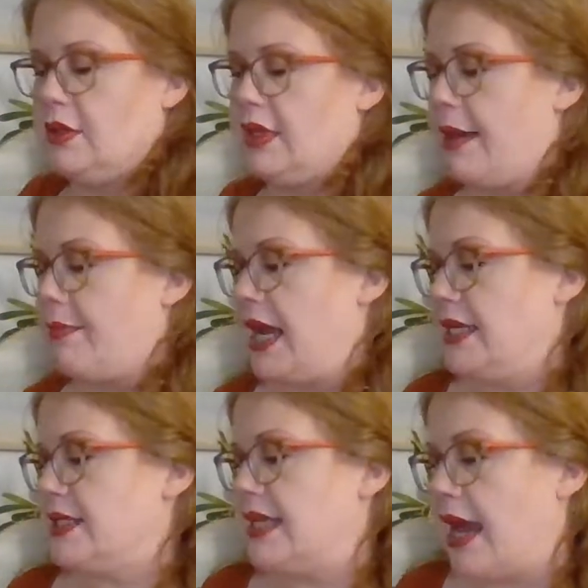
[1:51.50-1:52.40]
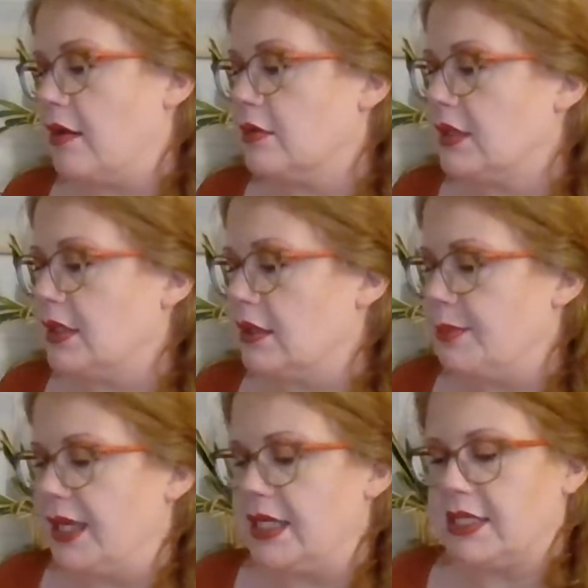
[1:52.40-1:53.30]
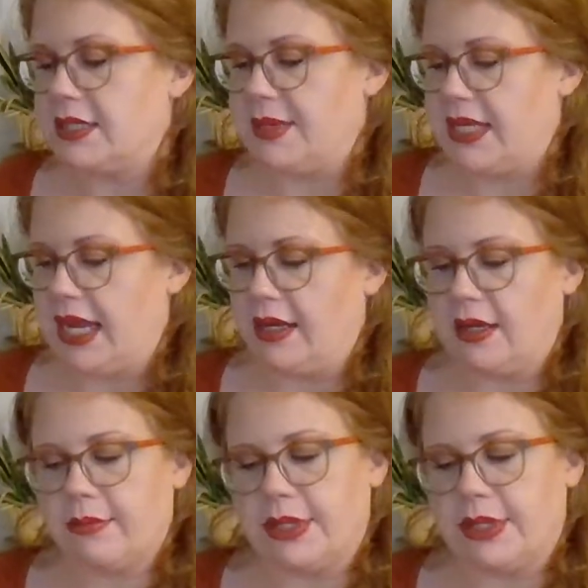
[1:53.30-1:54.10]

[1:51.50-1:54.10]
that might sound a little bit intimidating,